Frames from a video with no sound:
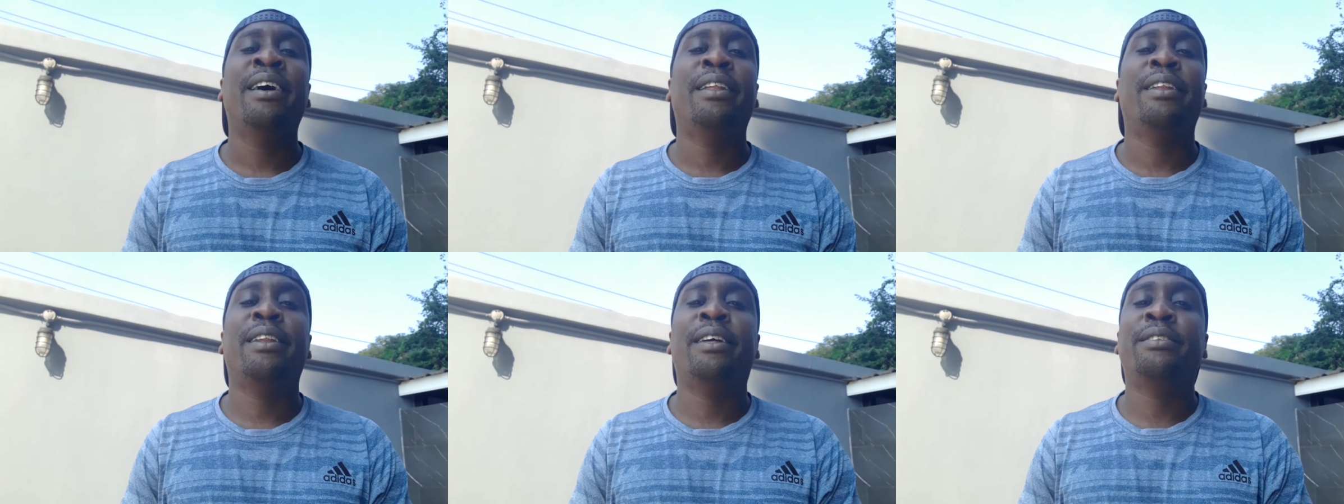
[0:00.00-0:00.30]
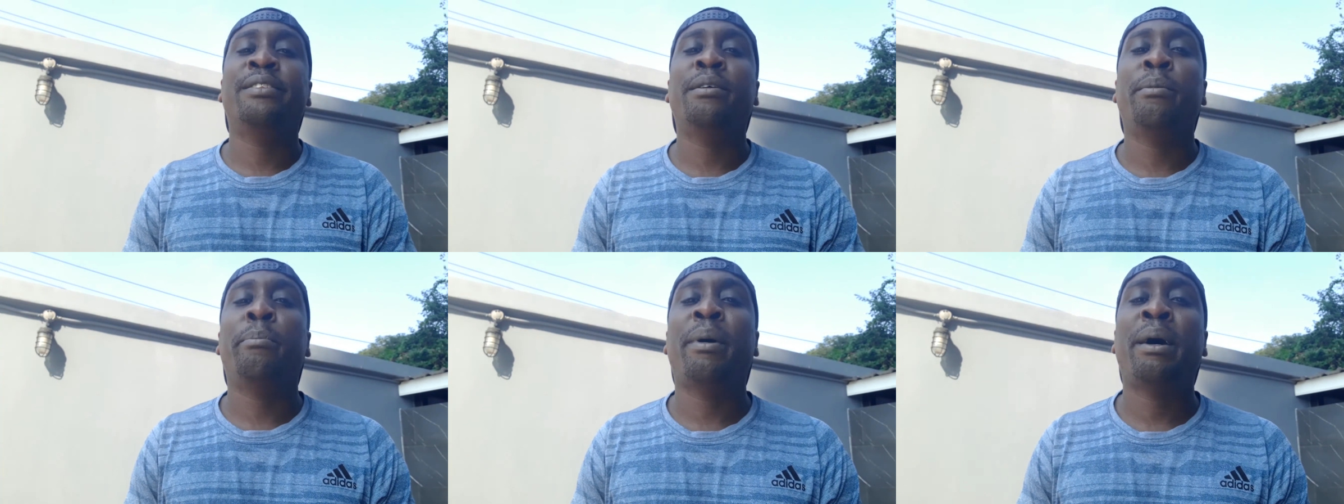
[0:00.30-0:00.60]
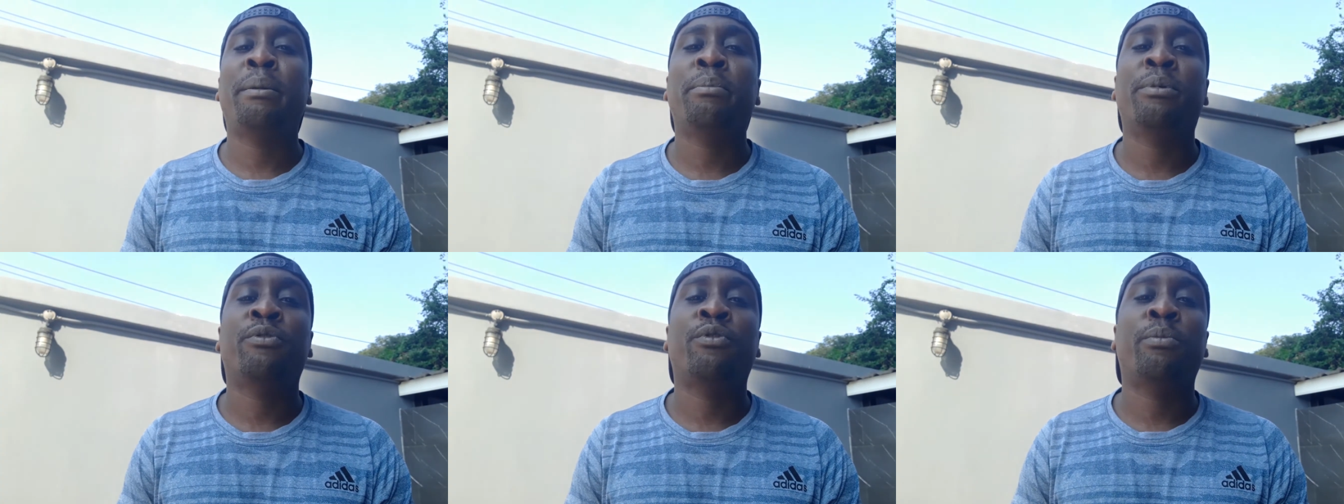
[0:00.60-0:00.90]
let them
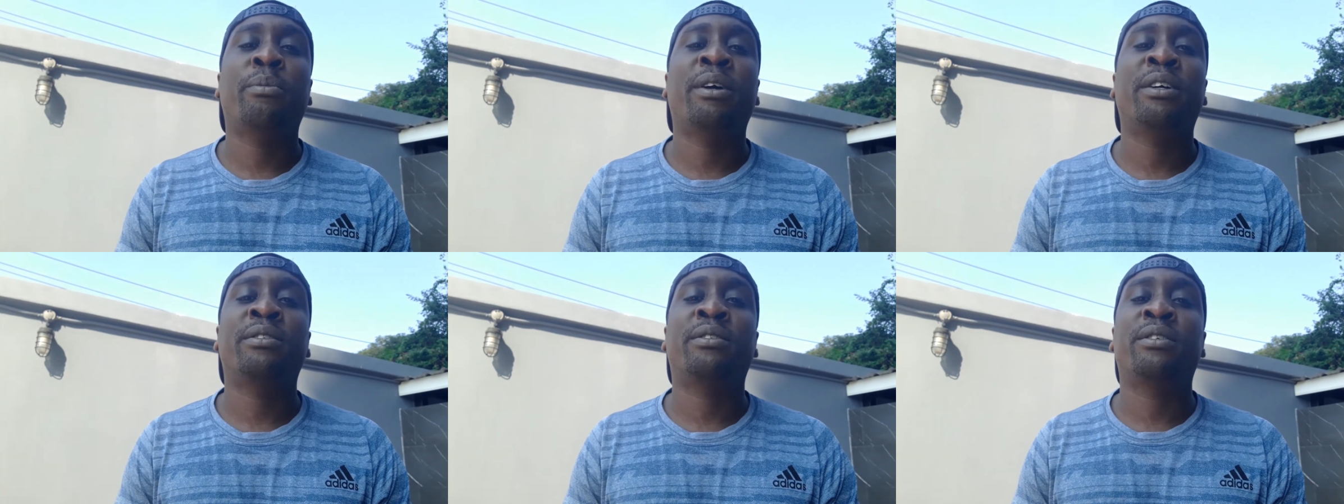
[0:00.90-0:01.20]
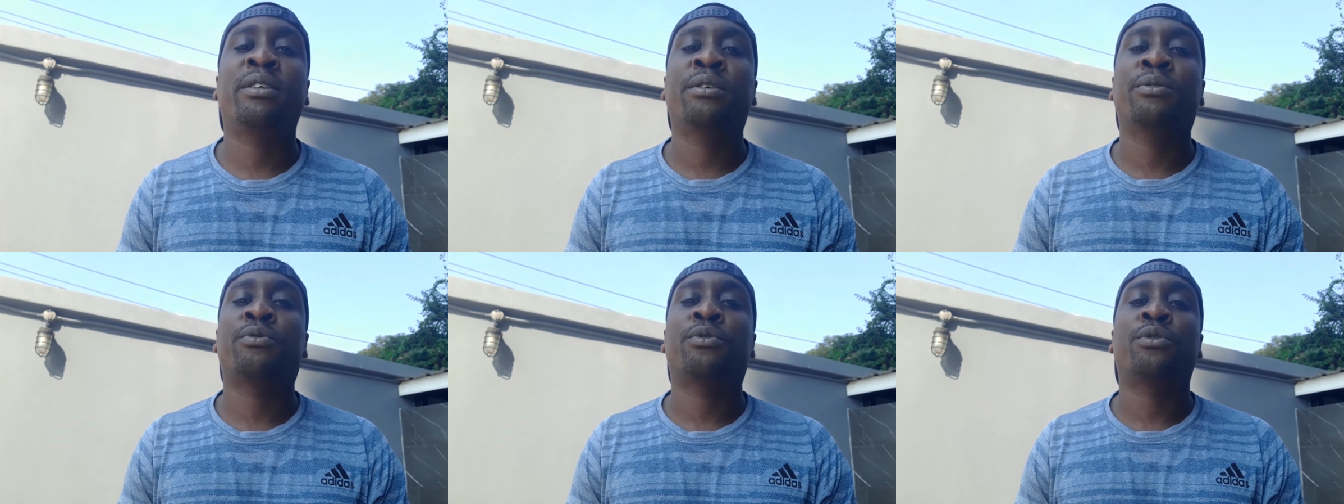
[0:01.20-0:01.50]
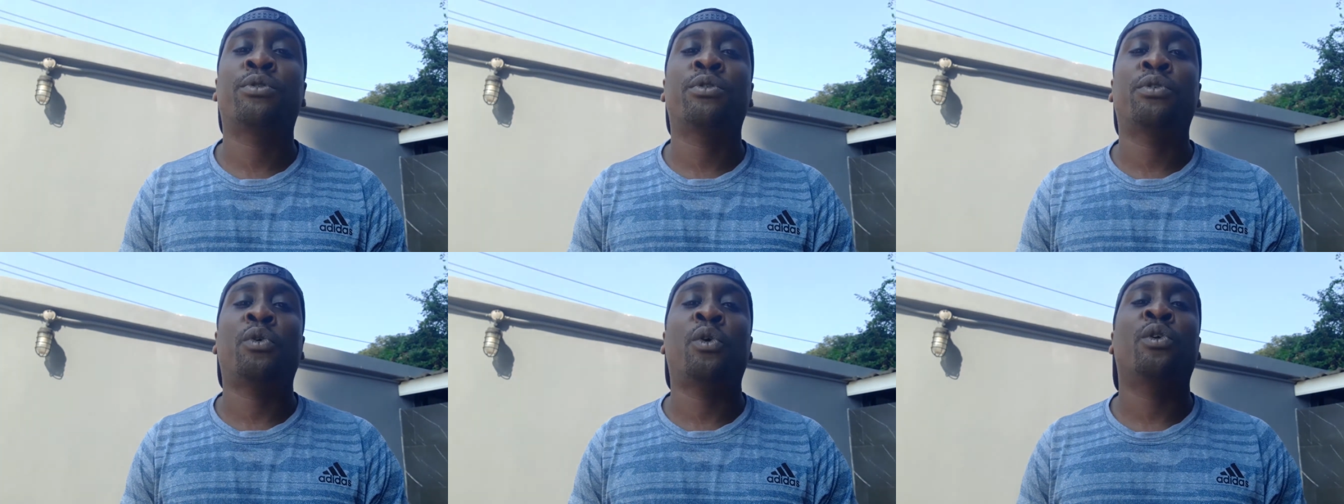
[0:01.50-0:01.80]
ban me from entering
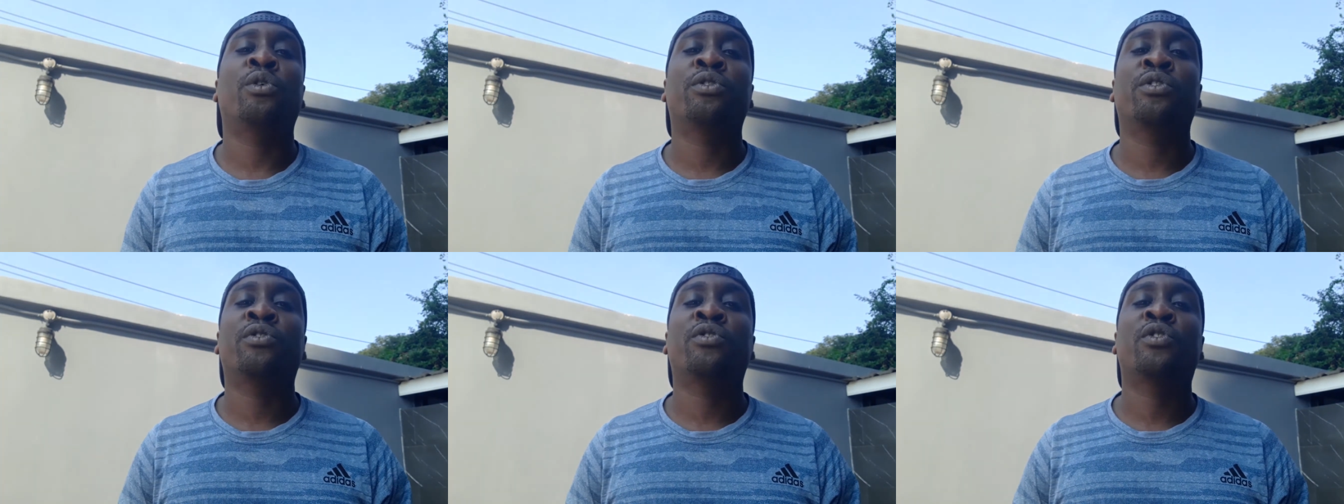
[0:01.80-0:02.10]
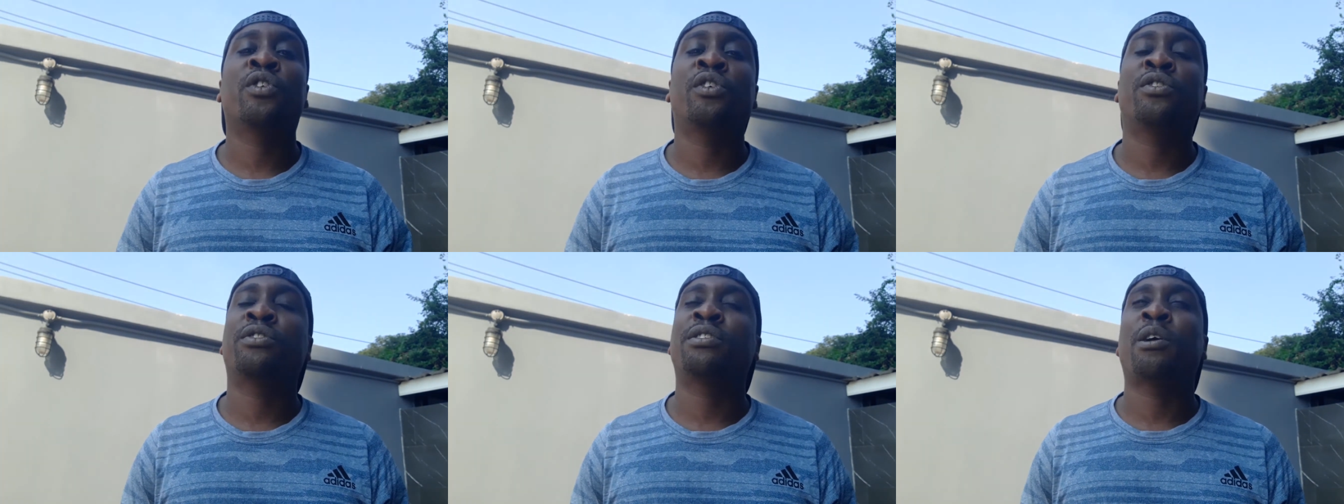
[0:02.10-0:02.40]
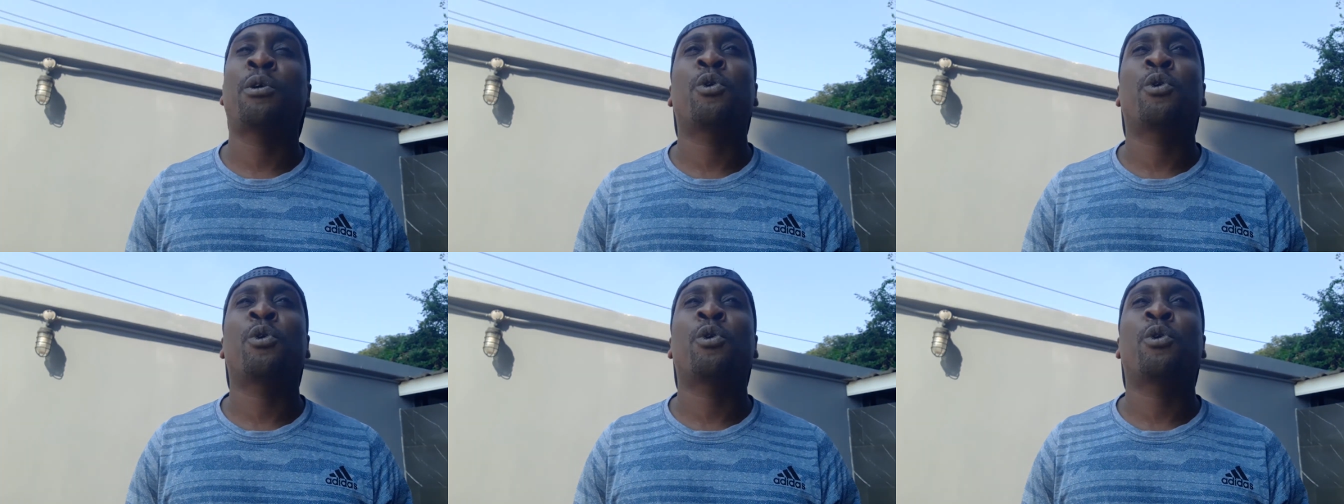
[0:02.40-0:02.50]
for all those years.